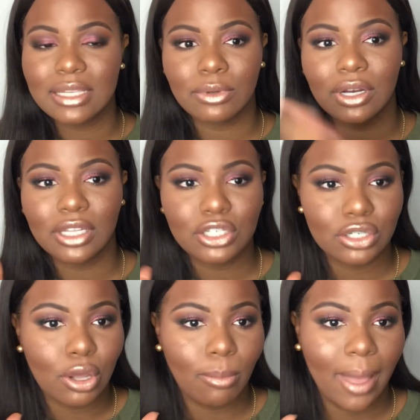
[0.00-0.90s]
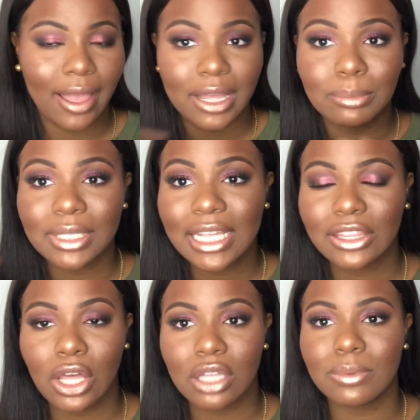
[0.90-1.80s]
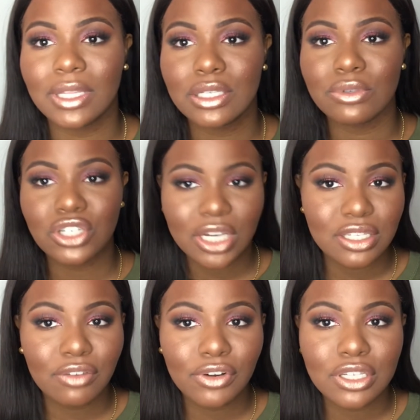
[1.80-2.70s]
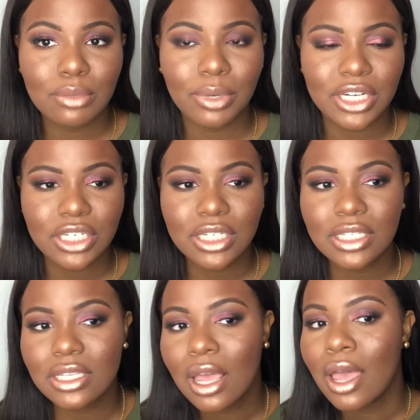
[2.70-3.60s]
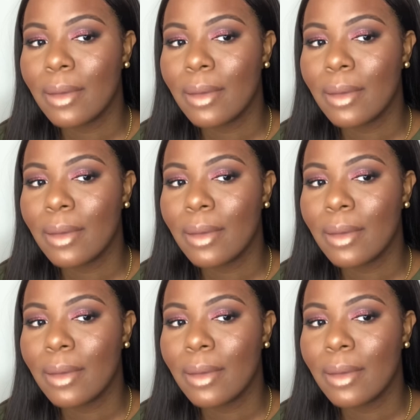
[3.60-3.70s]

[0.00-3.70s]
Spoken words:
I'm gonna let you know my complete thoughts, but this was just a first impressions.